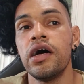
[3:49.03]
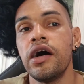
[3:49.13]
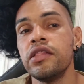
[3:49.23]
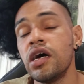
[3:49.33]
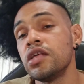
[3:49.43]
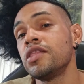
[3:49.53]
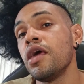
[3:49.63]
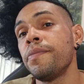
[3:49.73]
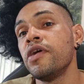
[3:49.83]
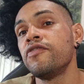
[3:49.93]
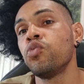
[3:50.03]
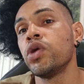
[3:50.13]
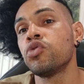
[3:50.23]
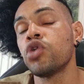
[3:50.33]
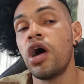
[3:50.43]
Another tip is
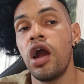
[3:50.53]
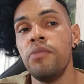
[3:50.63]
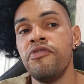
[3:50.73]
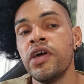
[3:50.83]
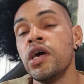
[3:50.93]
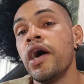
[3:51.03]
with carbs,